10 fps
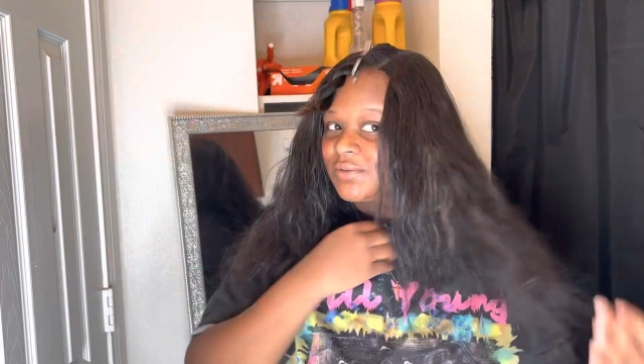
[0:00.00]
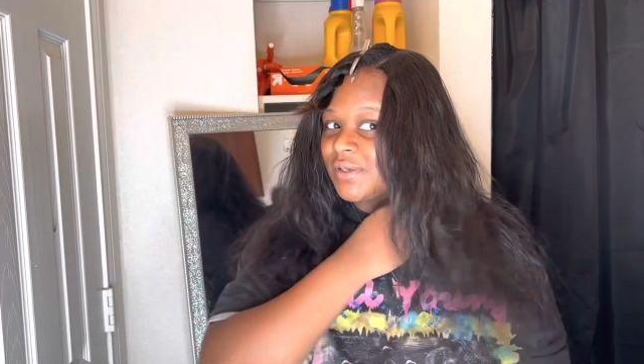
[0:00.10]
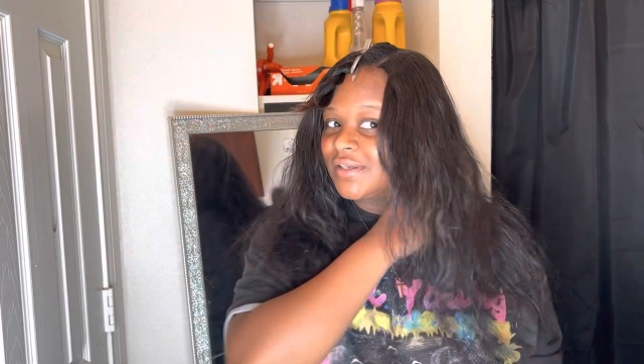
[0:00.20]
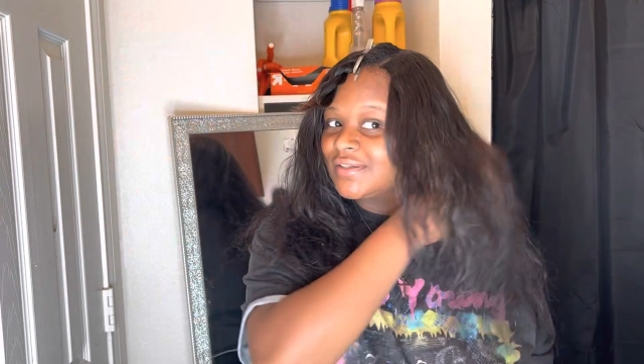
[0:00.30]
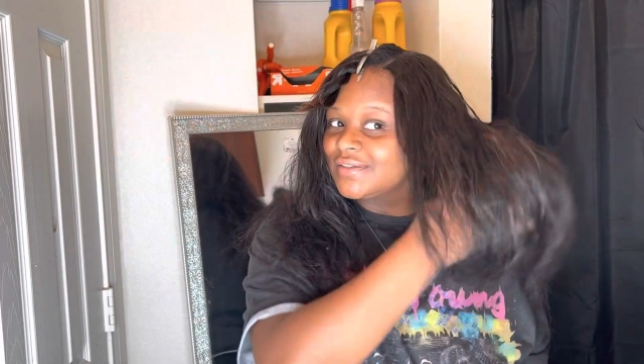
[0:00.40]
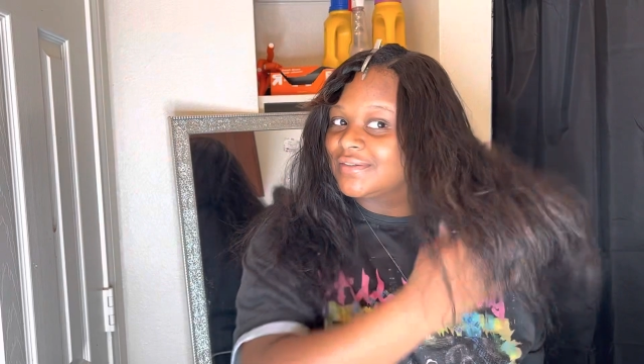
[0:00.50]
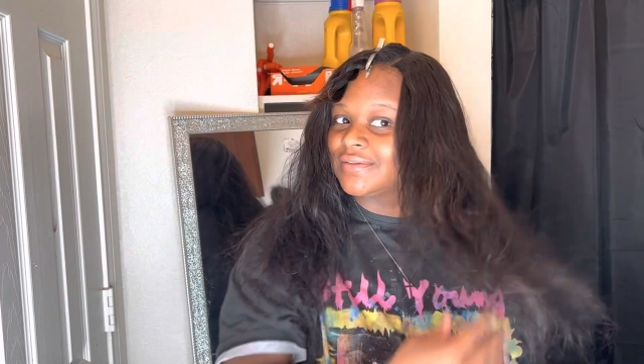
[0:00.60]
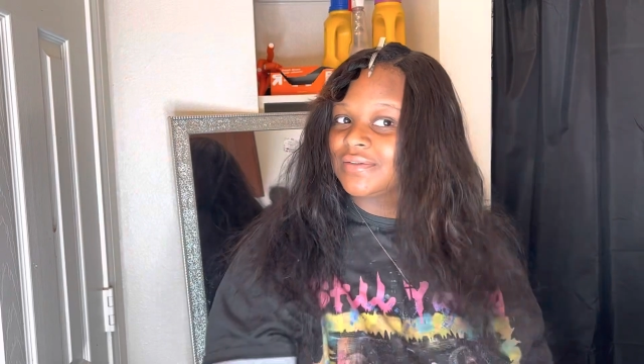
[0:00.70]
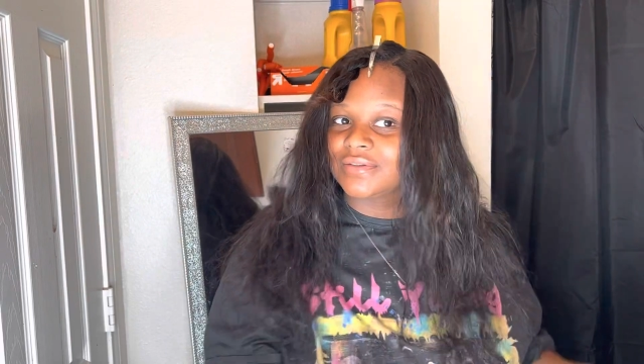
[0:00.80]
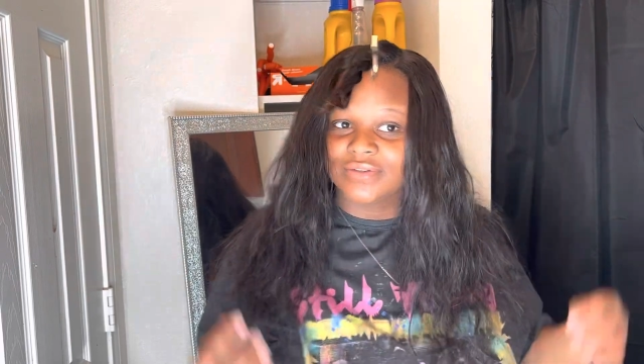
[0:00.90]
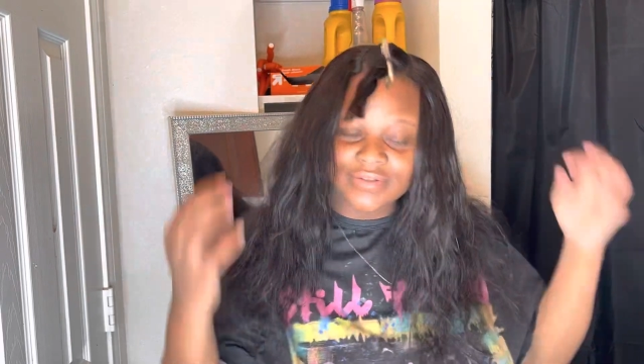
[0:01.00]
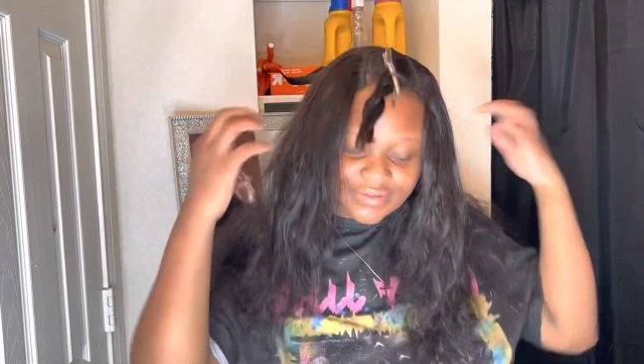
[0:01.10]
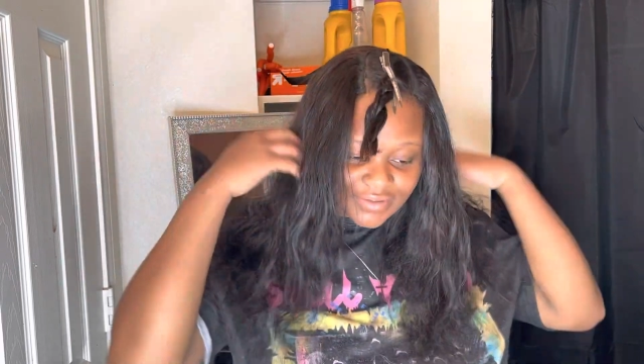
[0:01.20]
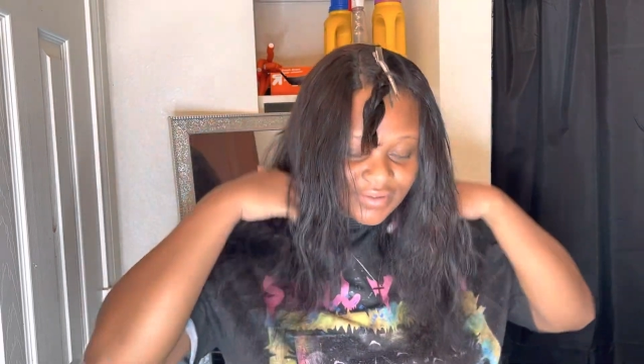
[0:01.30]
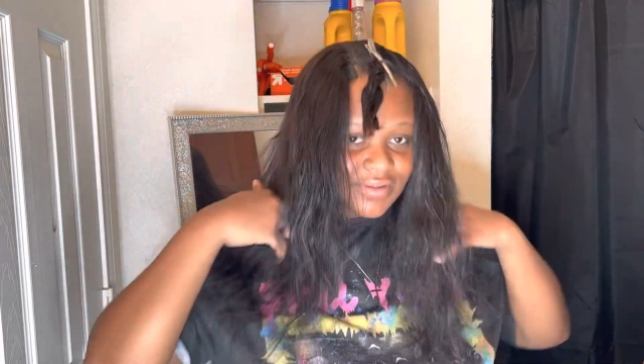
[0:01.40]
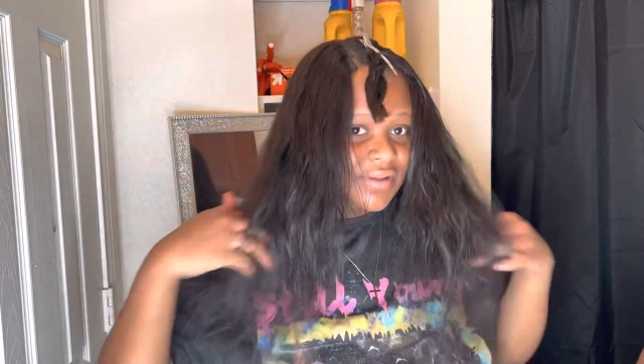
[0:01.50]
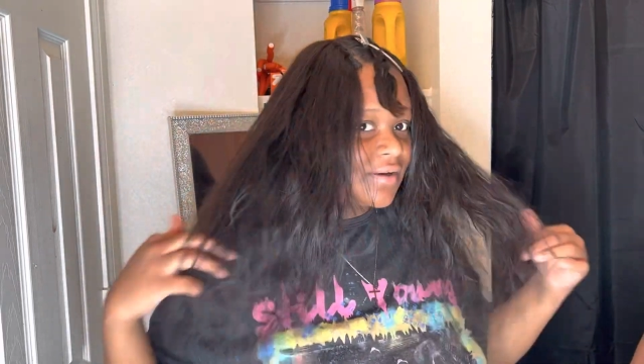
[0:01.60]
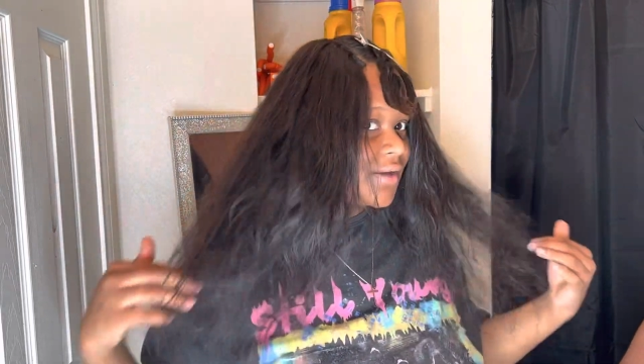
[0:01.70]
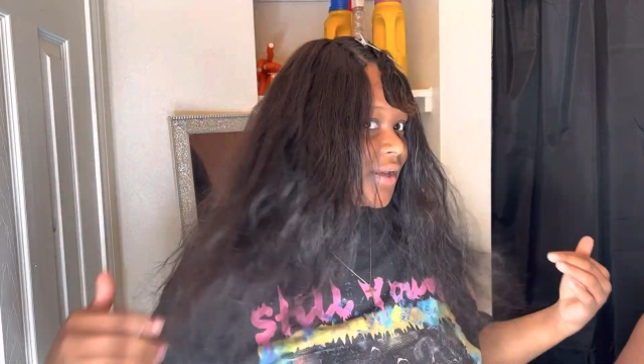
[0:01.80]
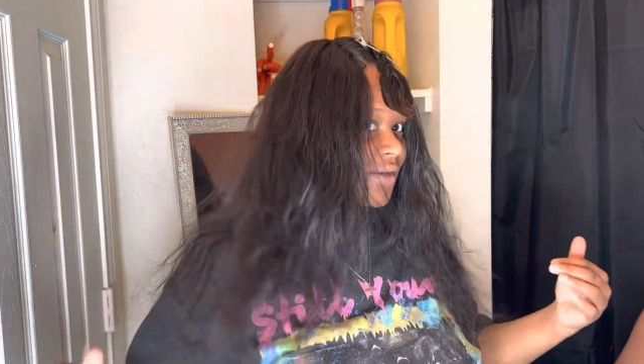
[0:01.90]
Once you place that last
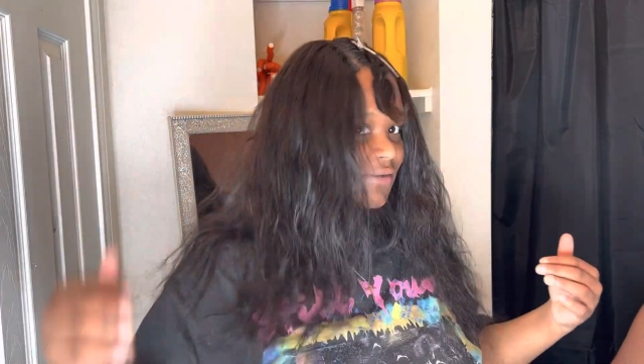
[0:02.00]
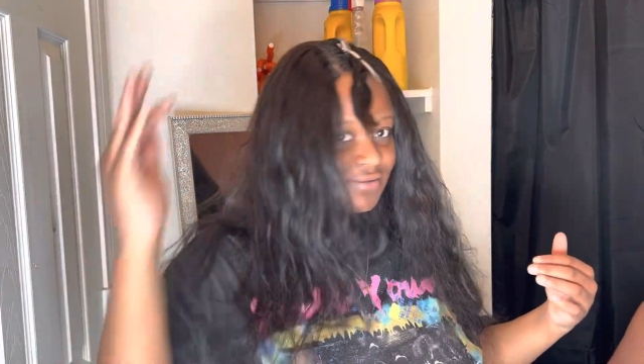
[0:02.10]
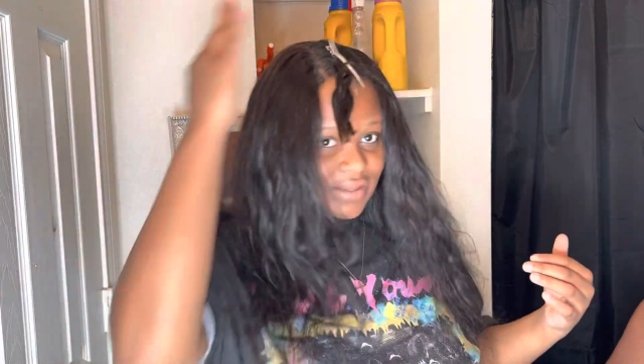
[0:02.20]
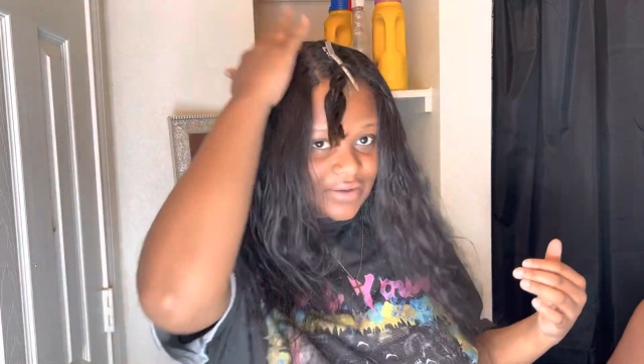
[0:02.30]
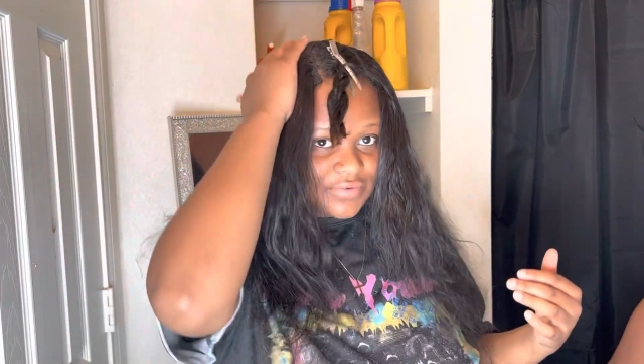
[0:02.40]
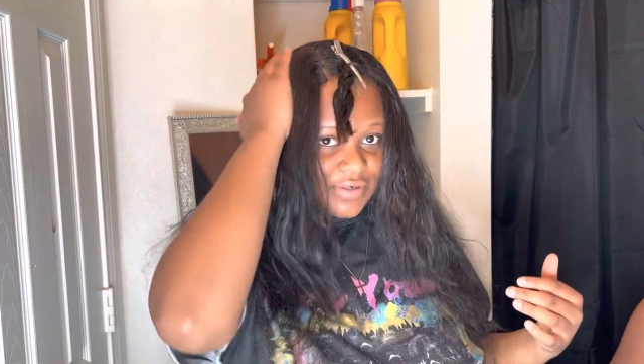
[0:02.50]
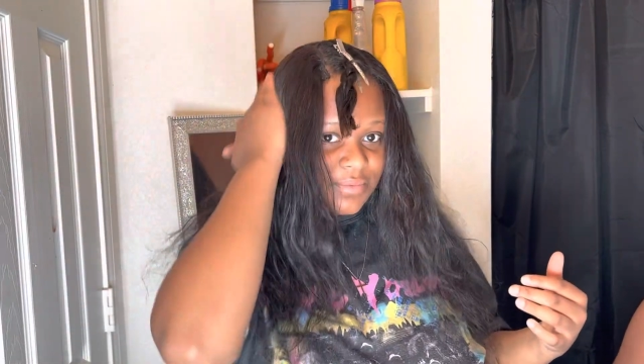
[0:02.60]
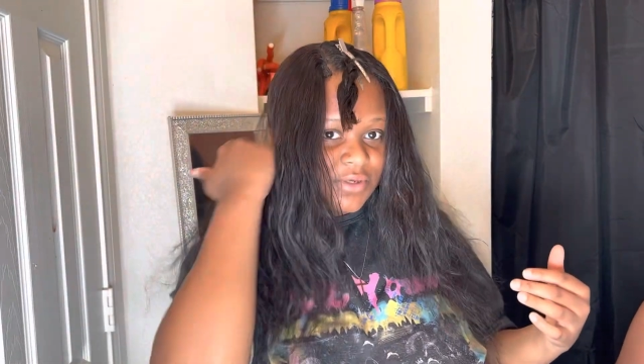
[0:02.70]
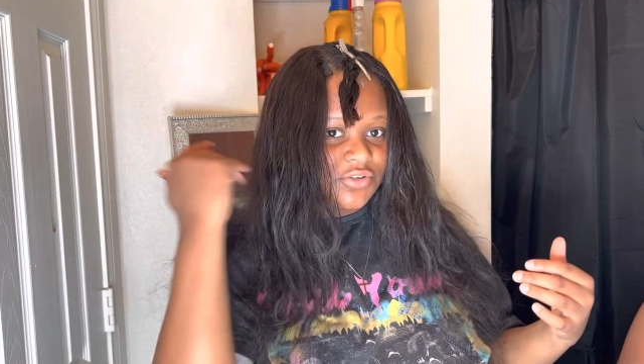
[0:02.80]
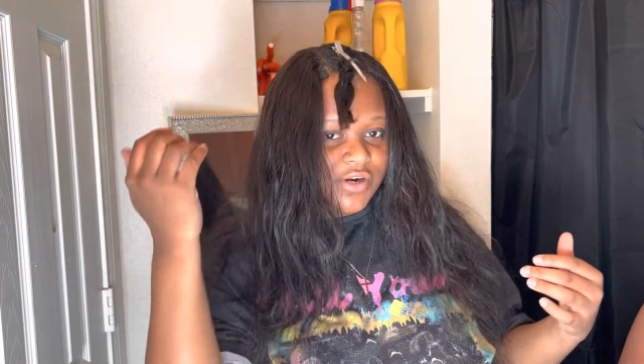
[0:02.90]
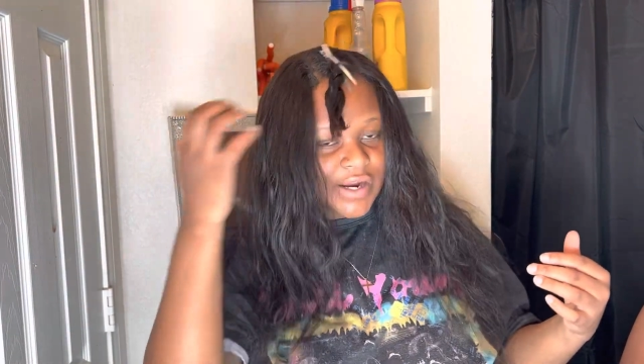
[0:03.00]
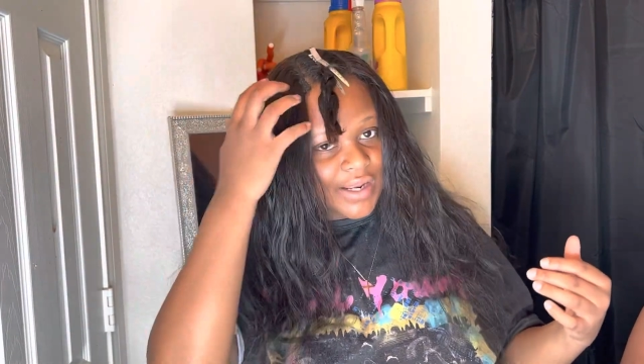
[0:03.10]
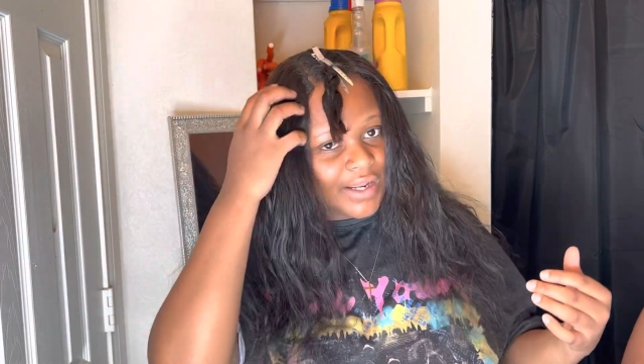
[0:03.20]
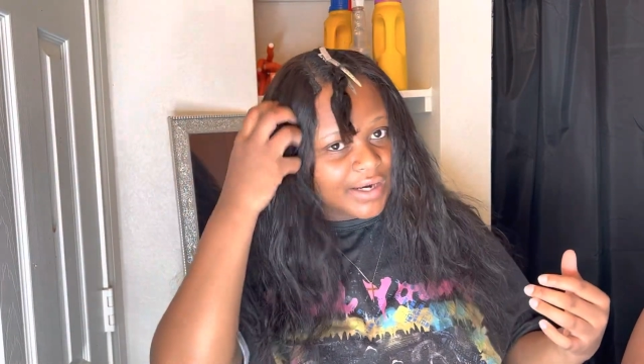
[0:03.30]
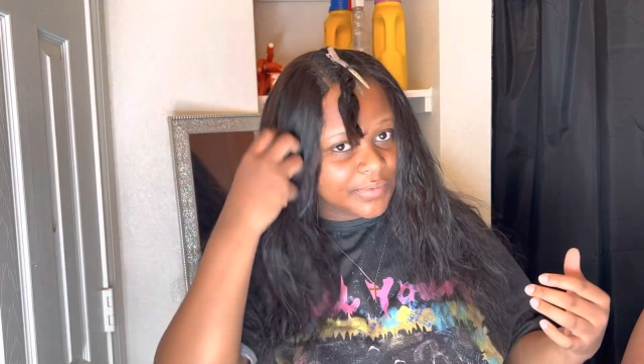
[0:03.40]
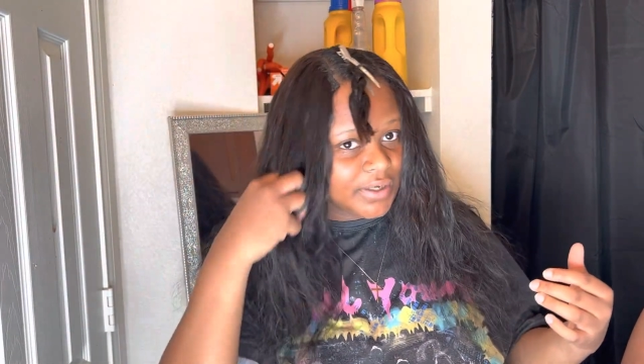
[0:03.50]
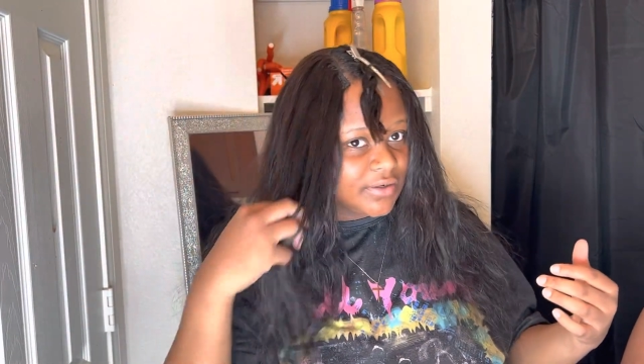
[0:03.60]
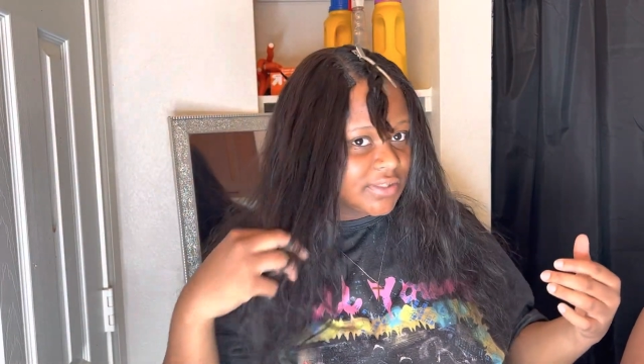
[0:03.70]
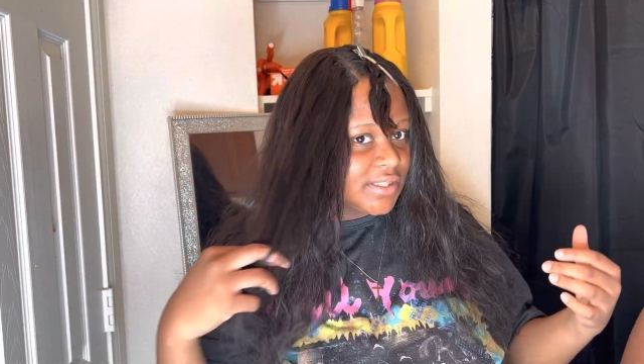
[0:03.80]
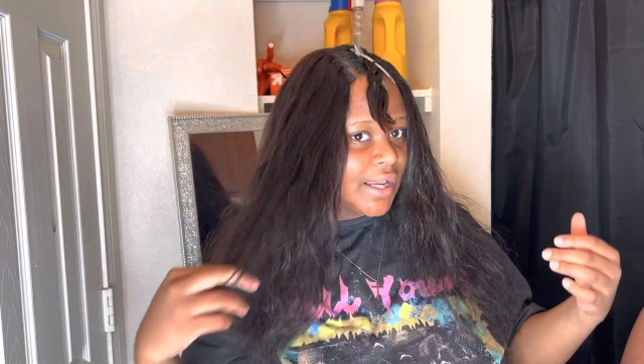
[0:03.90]
track, it should look a little something like
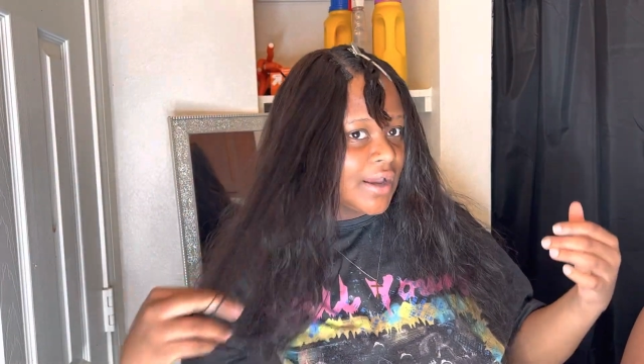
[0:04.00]
this.